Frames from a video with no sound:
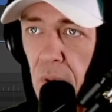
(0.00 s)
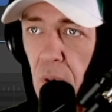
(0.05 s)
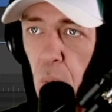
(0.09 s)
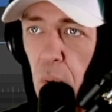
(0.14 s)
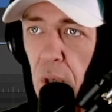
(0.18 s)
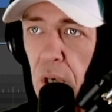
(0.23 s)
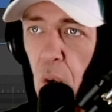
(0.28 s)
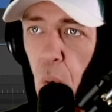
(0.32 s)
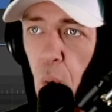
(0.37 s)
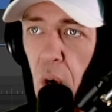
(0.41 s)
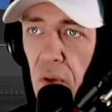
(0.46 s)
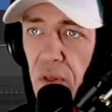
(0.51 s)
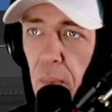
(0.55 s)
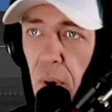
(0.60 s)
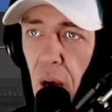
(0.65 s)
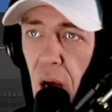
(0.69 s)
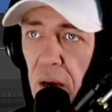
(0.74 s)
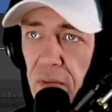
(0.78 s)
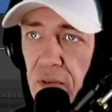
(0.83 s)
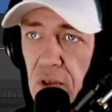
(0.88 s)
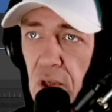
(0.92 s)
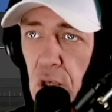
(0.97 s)
We don't want them
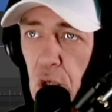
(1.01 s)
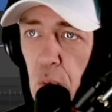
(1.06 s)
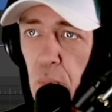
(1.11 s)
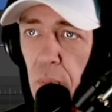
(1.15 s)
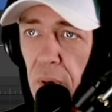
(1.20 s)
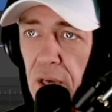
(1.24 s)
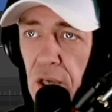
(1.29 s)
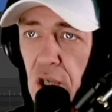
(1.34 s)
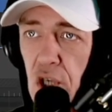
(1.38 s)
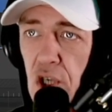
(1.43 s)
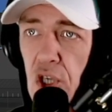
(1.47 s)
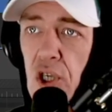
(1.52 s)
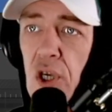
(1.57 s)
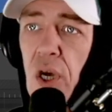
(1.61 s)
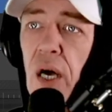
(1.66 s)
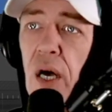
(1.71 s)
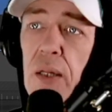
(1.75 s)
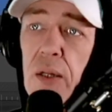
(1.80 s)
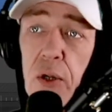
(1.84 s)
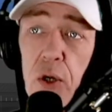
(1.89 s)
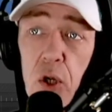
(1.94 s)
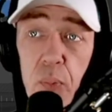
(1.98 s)
off too much.
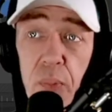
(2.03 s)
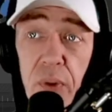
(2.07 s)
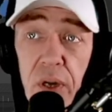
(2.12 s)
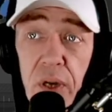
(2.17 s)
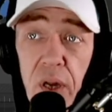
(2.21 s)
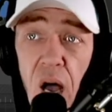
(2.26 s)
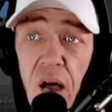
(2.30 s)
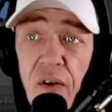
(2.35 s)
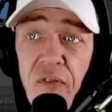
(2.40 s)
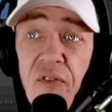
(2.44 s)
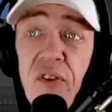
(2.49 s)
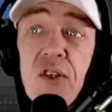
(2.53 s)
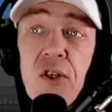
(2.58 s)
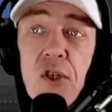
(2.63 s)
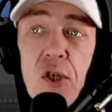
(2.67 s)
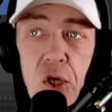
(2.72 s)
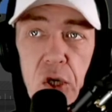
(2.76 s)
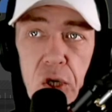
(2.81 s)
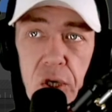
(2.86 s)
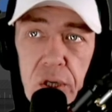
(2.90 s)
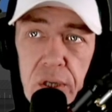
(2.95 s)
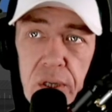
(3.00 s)
A little bit off is
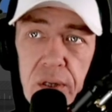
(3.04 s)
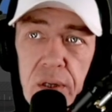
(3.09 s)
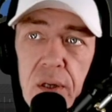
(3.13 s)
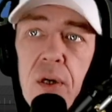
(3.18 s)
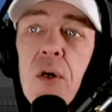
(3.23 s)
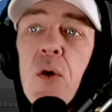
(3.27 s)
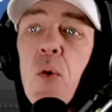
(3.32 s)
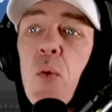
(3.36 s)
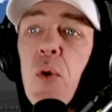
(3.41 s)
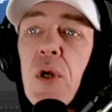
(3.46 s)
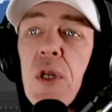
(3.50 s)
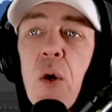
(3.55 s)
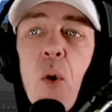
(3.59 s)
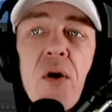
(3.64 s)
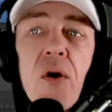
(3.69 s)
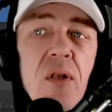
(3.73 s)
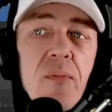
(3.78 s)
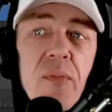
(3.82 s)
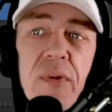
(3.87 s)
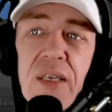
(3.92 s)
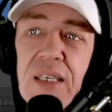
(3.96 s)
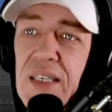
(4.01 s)
good. We don't
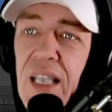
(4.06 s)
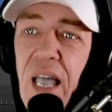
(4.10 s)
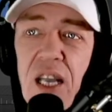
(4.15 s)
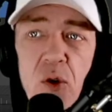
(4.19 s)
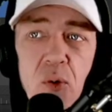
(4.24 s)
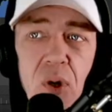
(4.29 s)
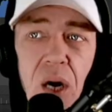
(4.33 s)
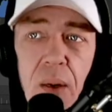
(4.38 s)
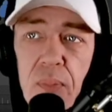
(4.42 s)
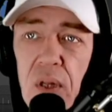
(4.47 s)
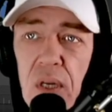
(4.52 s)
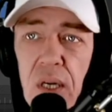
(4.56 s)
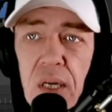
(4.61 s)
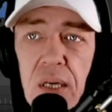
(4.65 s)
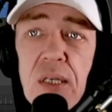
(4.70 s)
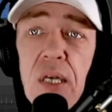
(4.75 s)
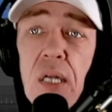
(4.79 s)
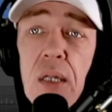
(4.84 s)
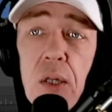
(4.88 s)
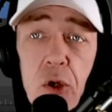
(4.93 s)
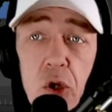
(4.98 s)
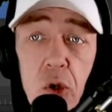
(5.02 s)
want them exact replicas.
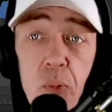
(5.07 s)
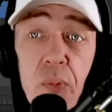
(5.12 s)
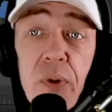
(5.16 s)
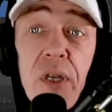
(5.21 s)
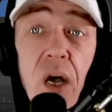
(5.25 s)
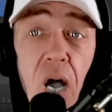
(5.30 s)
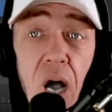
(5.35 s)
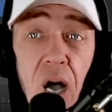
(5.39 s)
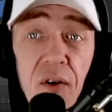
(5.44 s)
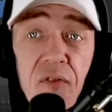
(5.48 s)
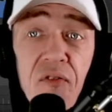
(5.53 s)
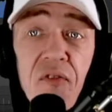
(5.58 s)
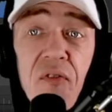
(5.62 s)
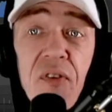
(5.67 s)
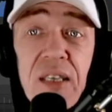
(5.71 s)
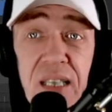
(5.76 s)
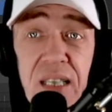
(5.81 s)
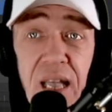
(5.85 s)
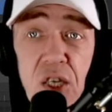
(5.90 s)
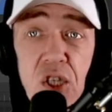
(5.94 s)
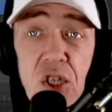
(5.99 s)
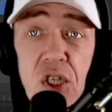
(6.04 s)
A little bit off
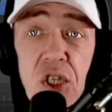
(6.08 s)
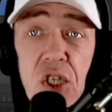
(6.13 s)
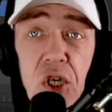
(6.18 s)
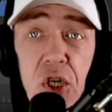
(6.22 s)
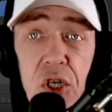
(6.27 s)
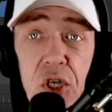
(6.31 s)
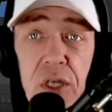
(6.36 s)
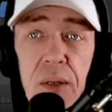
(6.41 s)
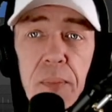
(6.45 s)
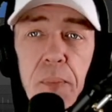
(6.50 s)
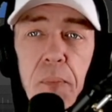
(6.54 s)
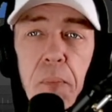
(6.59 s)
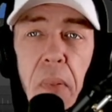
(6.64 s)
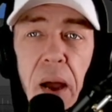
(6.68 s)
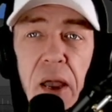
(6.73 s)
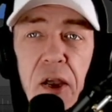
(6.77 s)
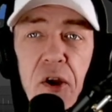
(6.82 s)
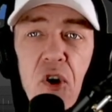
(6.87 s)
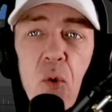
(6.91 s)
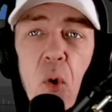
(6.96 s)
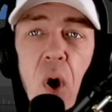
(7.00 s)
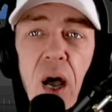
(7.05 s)
is actually good.
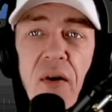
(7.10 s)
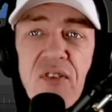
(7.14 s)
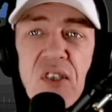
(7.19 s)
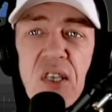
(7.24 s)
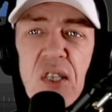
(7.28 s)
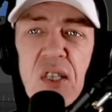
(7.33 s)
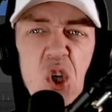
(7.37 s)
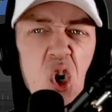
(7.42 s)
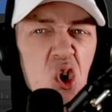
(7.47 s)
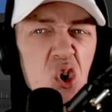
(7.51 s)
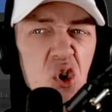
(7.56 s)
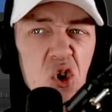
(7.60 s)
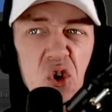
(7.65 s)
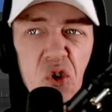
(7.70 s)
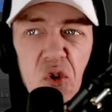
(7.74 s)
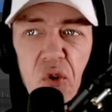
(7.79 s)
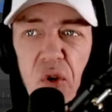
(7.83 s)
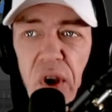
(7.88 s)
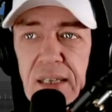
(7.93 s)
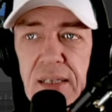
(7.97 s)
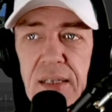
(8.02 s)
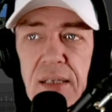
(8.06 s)
Micro offsets,
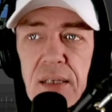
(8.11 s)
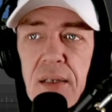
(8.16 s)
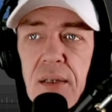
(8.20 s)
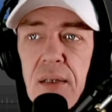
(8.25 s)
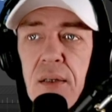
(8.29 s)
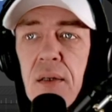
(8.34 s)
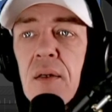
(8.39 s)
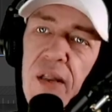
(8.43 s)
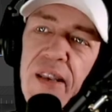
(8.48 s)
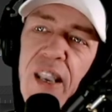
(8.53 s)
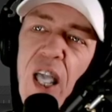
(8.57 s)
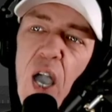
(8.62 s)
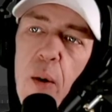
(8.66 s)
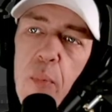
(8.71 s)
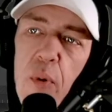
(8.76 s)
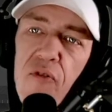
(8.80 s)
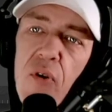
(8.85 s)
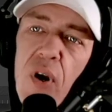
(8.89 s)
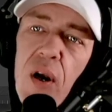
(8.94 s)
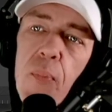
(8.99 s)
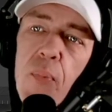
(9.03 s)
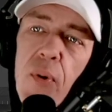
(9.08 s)
great. Now,
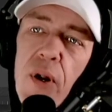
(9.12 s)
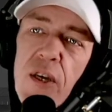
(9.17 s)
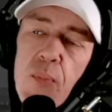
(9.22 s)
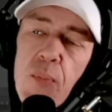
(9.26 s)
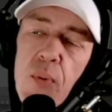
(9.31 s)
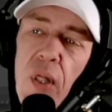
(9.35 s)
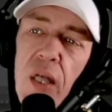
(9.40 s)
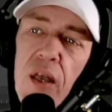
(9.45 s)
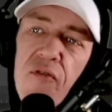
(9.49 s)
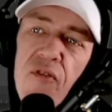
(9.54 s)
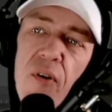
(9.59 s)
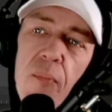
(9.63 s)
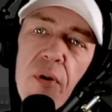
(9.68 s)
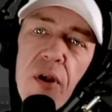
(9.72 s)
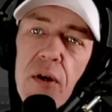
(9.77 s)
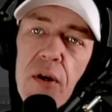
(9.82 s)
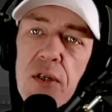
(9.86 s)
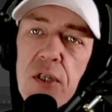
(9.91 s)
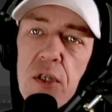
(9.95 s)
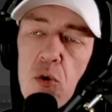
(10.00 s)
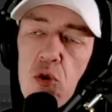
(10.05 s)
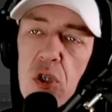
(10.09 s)
before I press play from here,
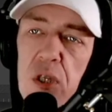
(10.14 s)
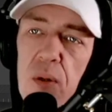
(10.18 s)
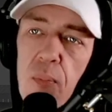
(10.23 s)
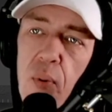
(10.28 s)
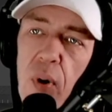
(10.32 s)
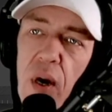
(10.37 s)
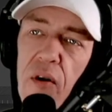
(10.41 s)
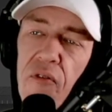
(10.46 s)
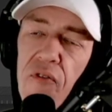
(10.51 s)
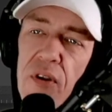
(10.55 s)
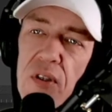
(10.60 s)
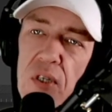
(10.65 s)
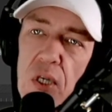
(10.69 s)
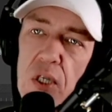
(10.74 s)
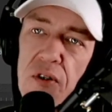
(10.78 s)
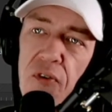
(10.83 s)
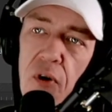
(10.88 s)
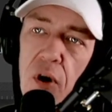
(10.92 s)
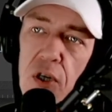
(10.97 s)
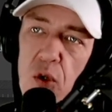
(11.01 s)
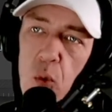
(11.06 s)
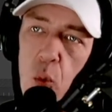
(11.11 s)
it's usually preference as
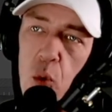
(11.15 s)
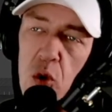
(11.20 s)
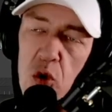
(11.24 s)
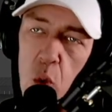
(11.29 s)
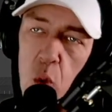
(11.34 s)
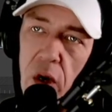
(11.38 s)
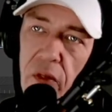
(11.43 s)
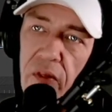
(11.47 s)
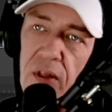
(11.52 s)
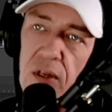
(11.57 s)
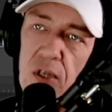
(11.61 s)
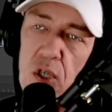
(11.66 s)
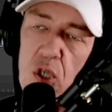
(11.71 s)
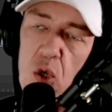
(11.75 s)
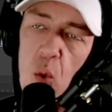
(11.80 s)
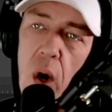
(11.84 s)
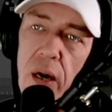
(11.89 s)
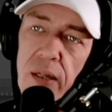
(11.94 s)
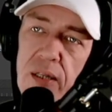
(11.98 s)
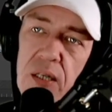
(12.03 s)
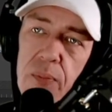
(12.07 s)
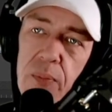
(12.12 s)
far as which one of these you
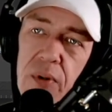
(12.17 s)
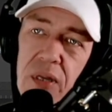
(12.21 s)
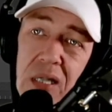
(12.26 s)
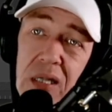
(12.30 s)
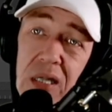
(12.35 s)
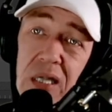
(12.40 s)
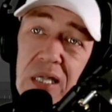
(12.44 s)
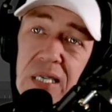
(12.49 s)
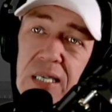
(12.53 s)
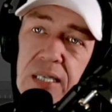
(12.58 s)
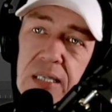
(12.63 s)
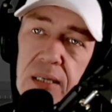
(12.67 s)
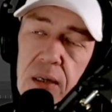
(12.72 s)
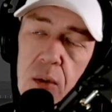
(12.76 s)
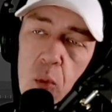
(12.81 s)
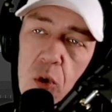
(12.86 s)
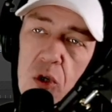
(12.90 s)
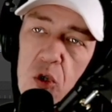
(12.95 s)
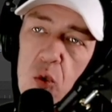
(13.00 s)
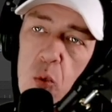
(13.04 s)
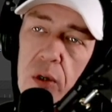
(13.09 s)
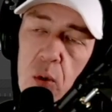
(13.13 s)
want to be the lead,
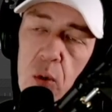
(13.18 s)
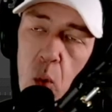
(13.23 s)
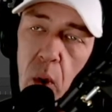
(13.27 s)
which one